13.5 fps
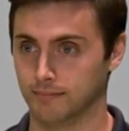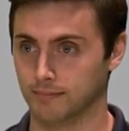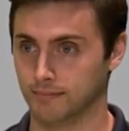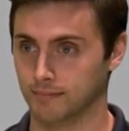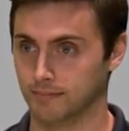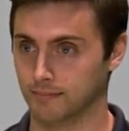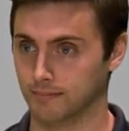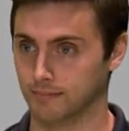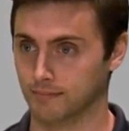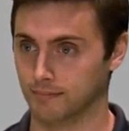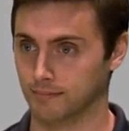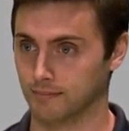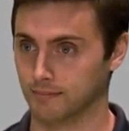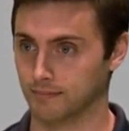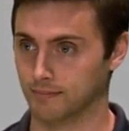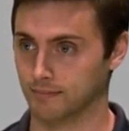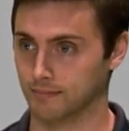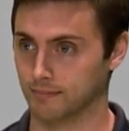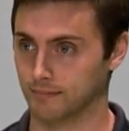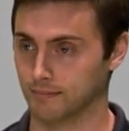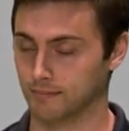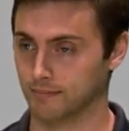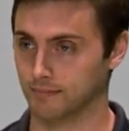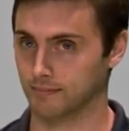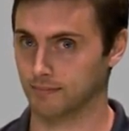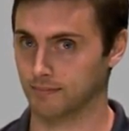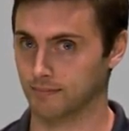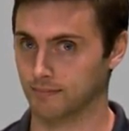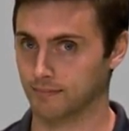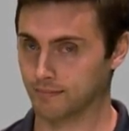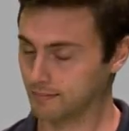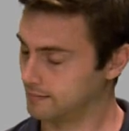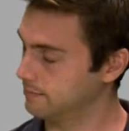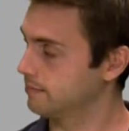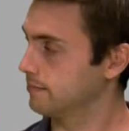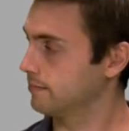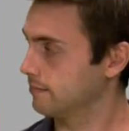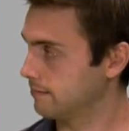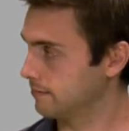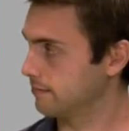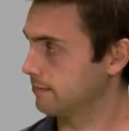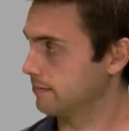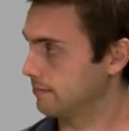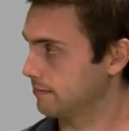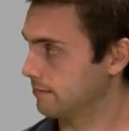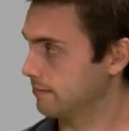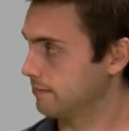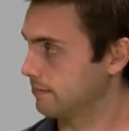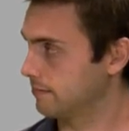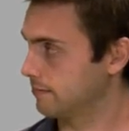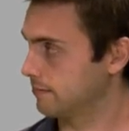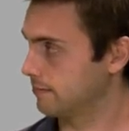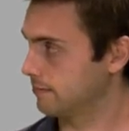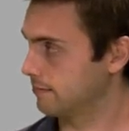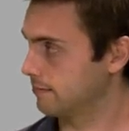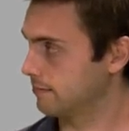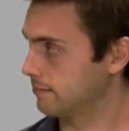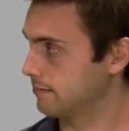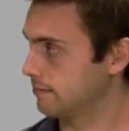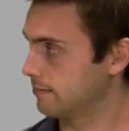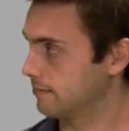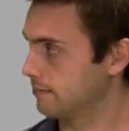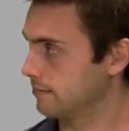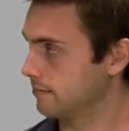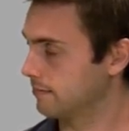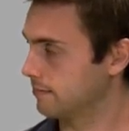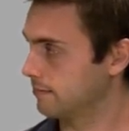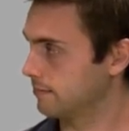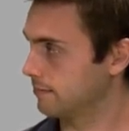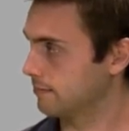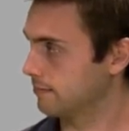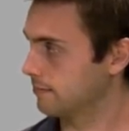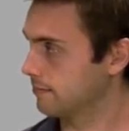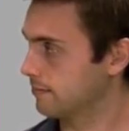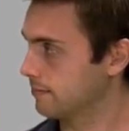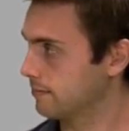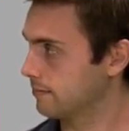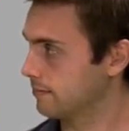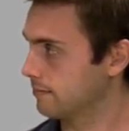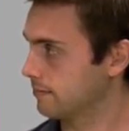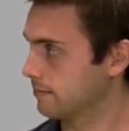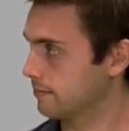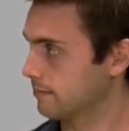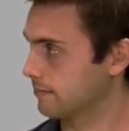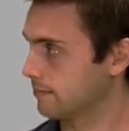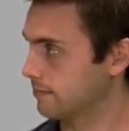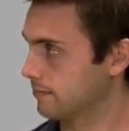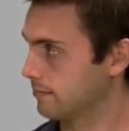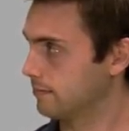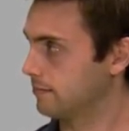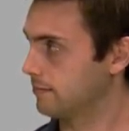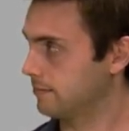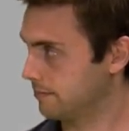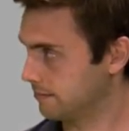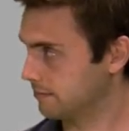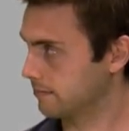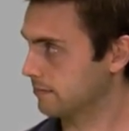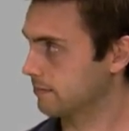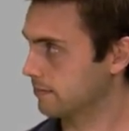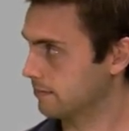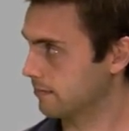(silent)